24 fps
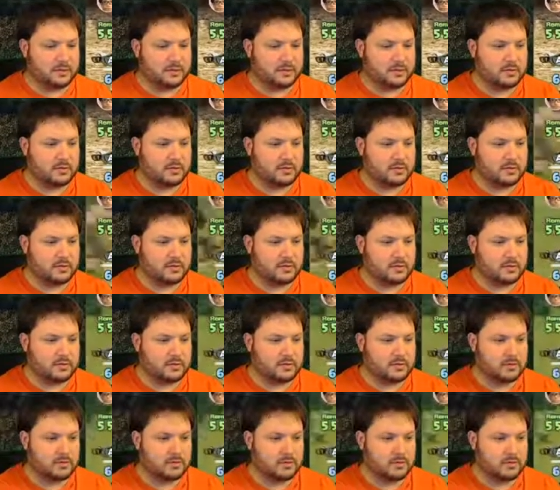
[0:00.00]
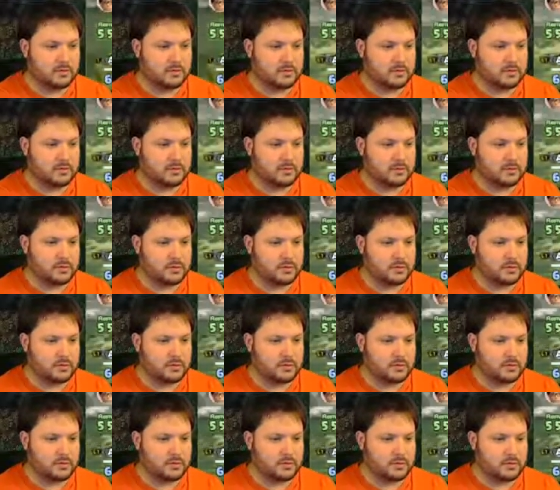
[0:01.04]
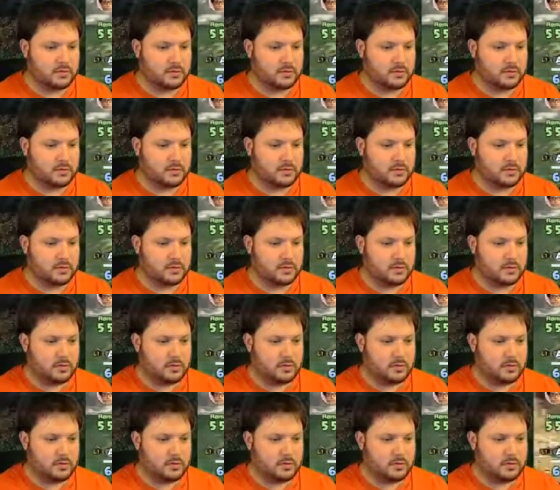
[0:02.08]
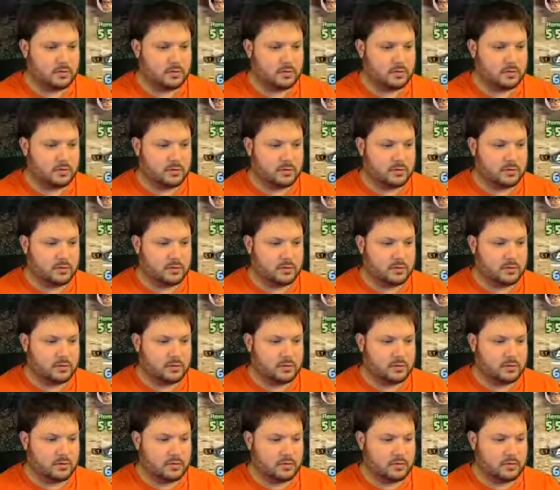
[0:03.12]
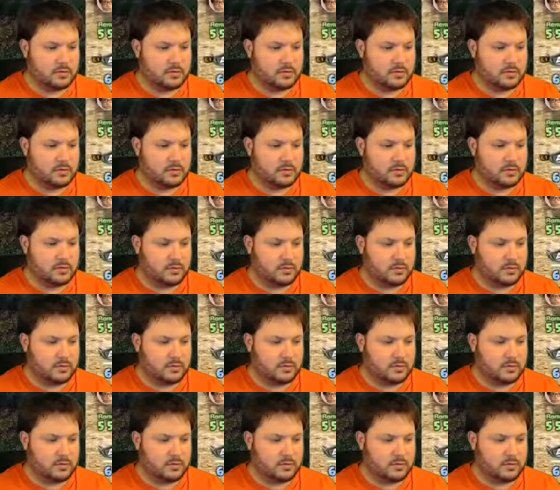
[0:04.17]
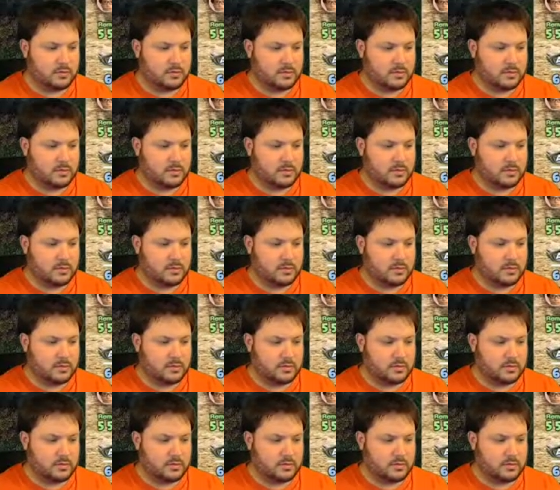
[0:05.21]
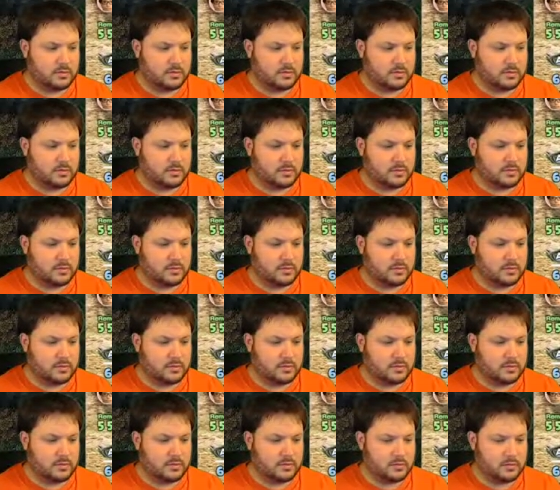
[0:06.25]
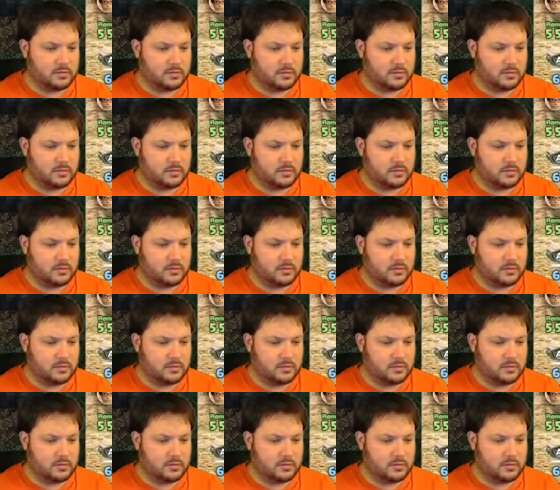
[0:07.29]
Nothing is said.